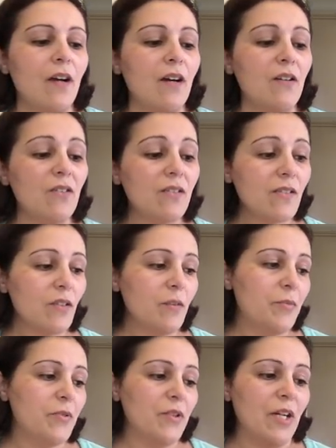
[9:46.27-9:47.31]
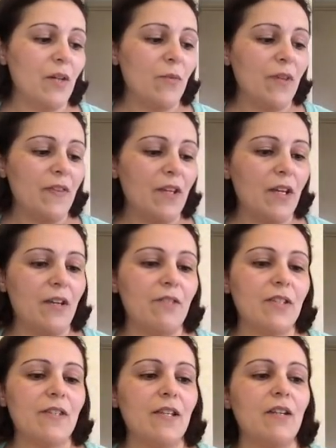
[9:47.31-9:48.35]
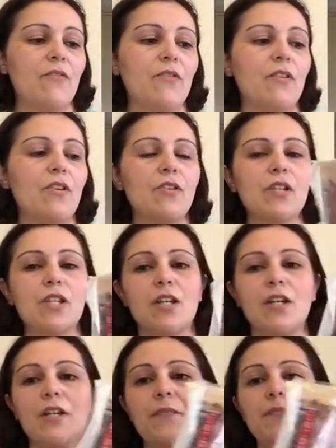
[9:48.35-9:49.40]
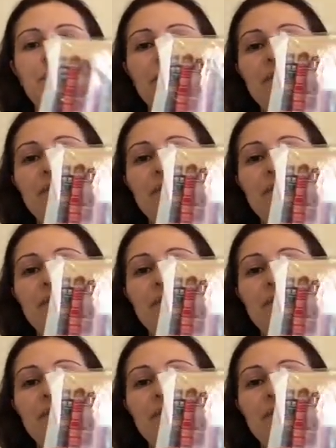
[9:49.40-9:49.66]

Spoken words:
I also pulled out one that you haven't seen for a long time.